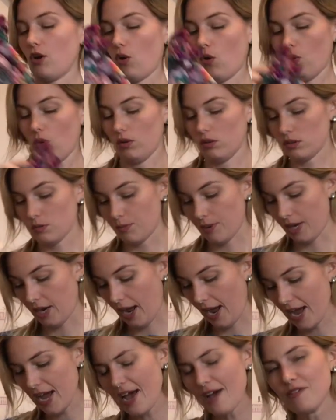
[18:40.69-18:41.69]
cold, but
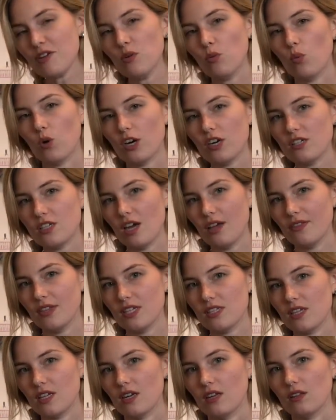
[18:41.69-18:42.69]
I haven't worked on
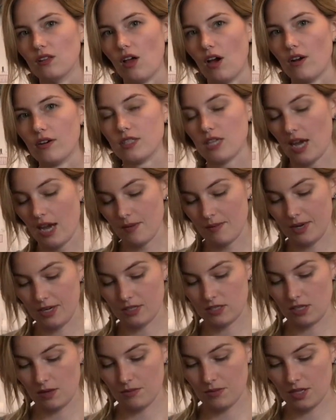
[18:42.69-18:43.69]
this in a long time, and
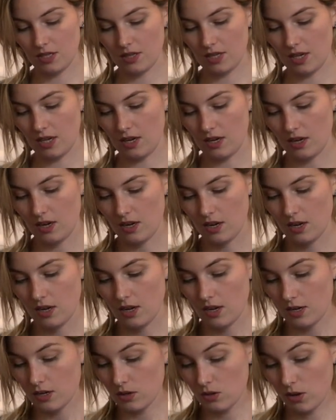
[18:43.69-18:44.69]
it's something that,
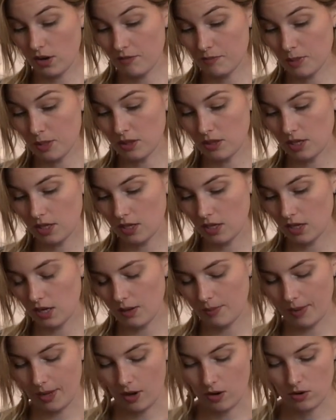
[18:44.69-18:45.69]
you know, I've been thinking
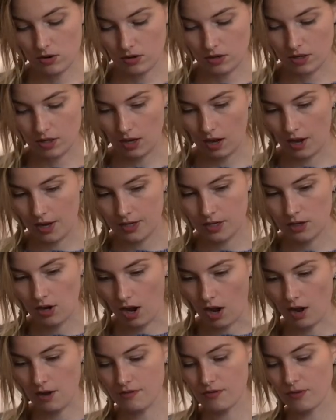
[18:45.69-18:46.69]
about on and
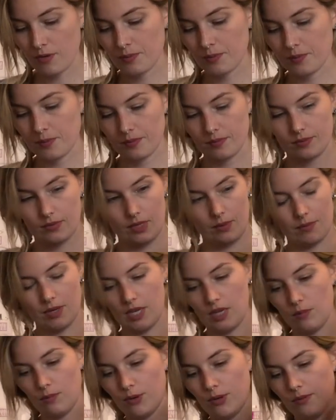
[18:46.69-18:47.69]
off. I'm
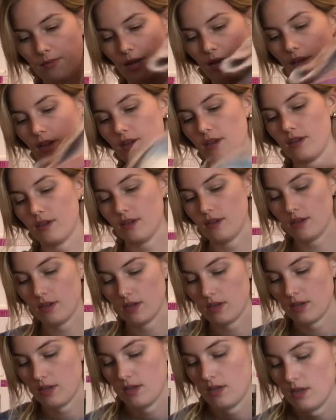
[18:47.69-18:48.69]
gonna put my
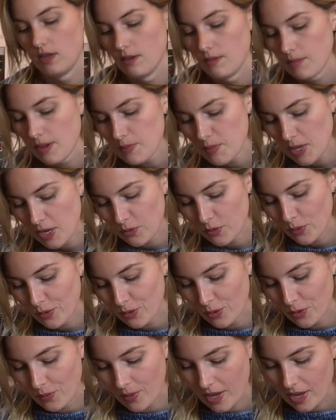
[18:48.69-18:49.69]
pink one
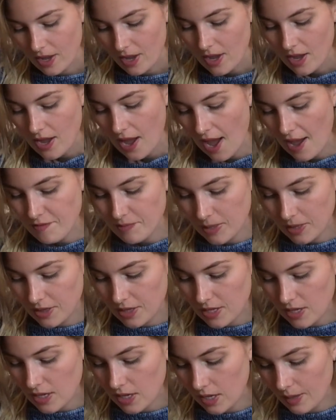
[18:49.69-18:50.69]
away. I've been
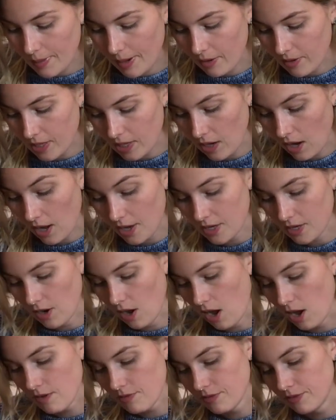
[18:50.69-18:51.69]
thinking about it on and
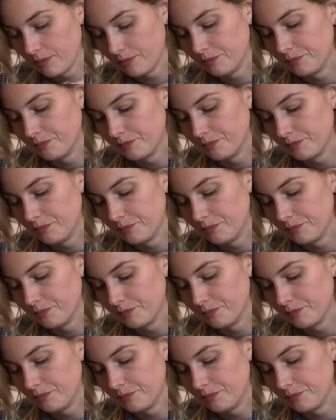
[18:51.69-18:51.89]
off